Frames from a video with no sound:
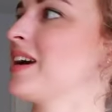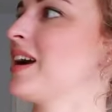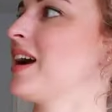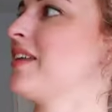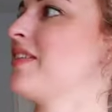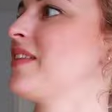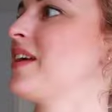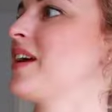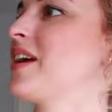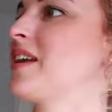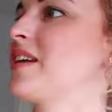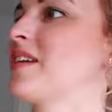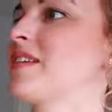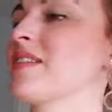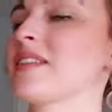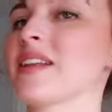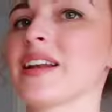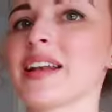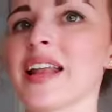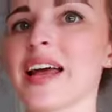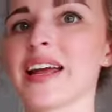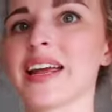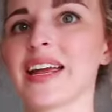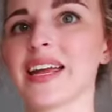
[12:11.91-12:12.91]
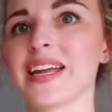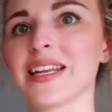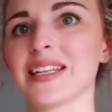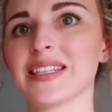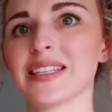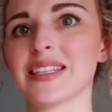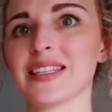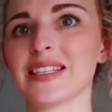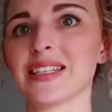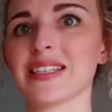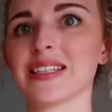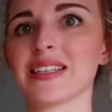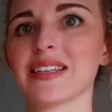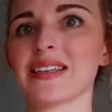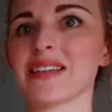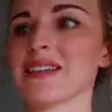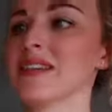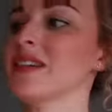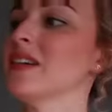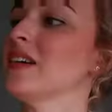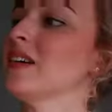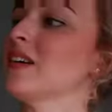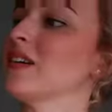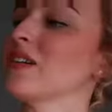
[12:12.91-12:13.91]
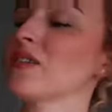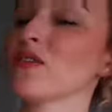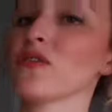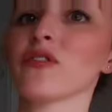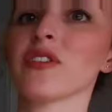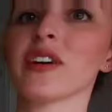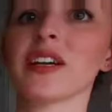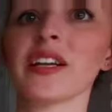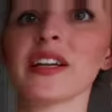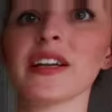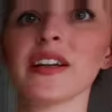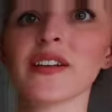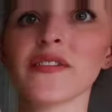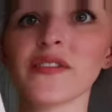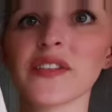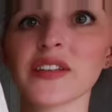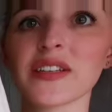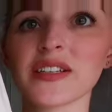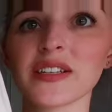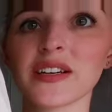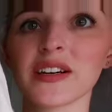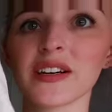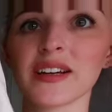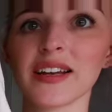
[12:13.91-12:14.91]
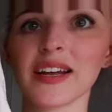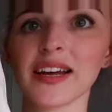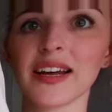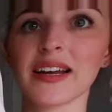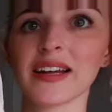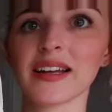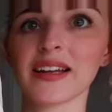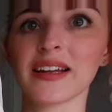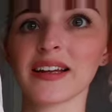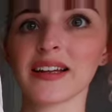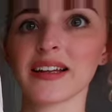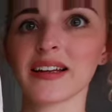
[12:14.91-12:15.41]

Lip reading: And then the leggings, really love this colour.